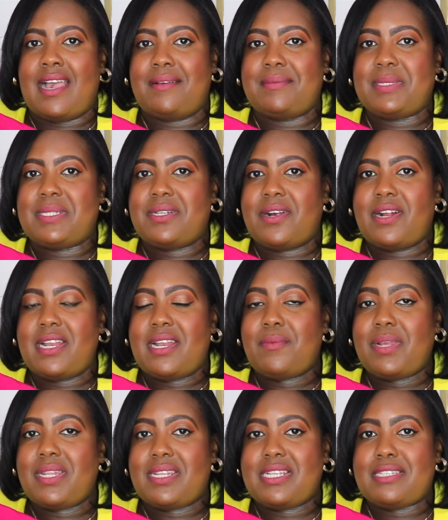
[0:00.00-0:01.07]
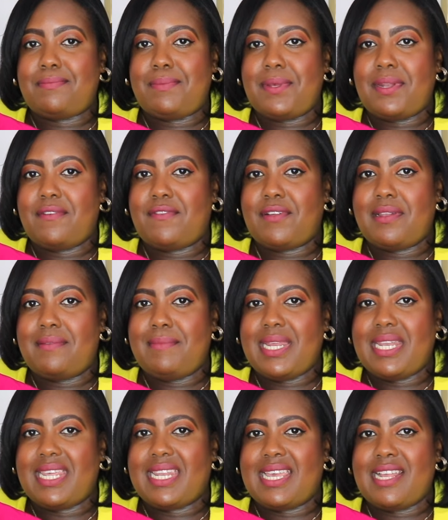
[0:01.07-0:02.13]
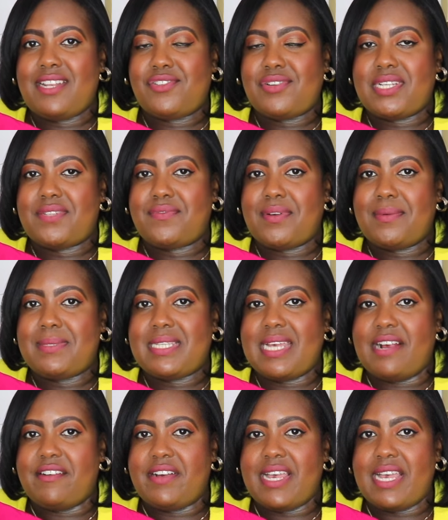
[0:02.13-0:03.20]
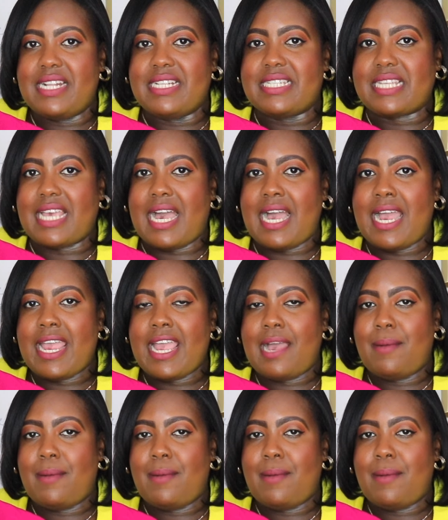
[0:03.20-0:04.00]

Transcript: I'm starting with this beautiful midi length dress from Terra and Sky.